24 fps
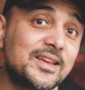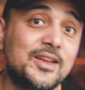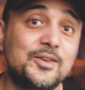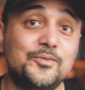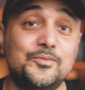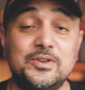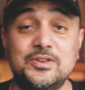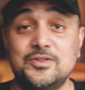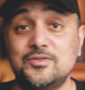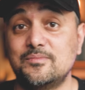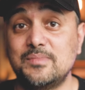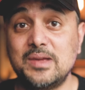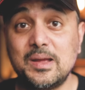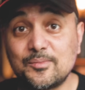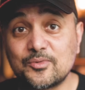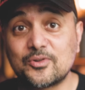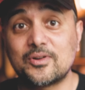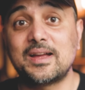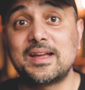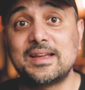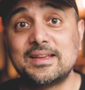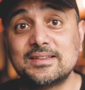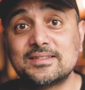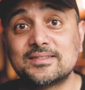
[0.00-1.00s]
And when you
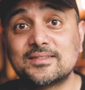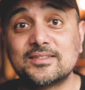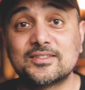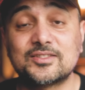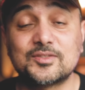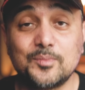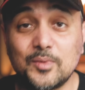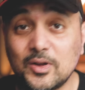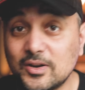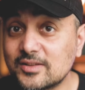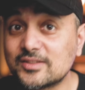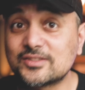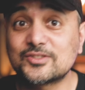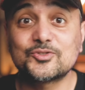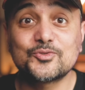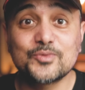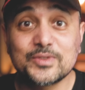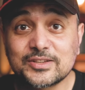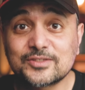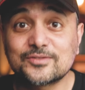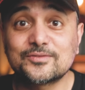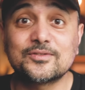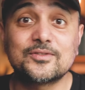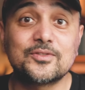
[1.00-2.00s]
memorize, the smallest
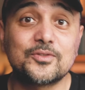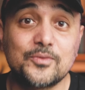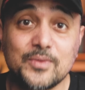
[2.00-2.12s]
tweaks to the